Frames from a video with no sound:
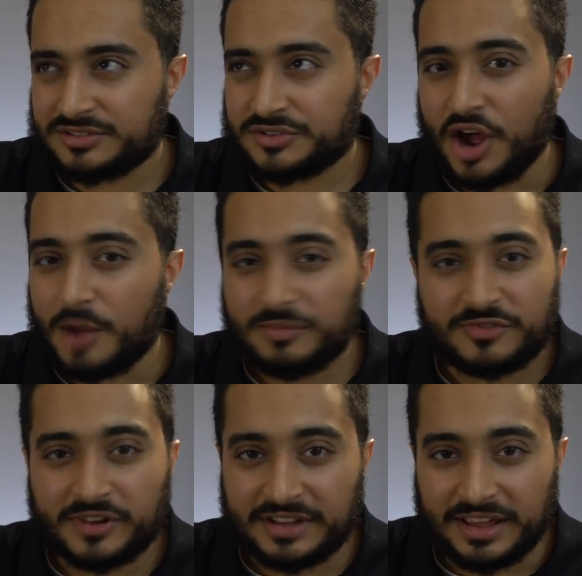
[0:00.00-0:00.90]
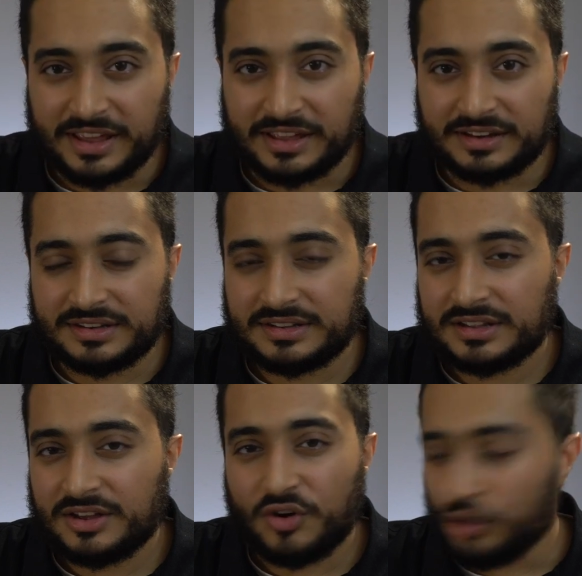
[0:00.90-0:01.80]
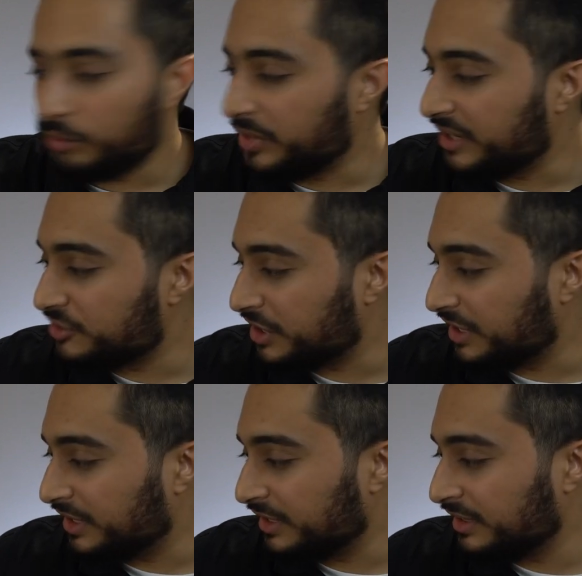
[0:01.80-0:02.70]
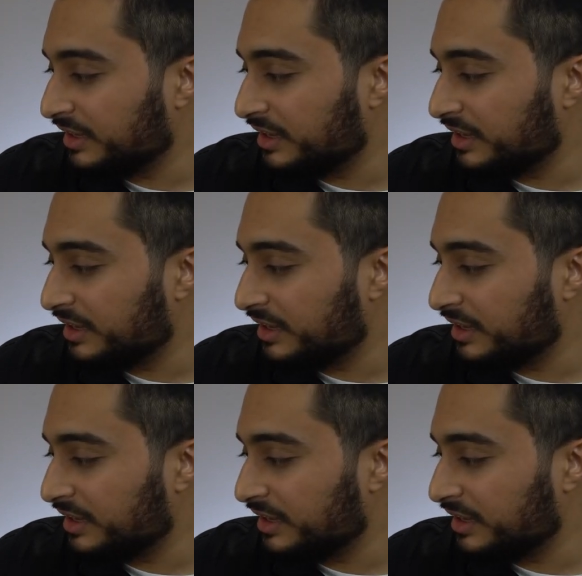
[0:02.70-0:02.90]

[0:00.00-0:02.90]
top front end, hole punching,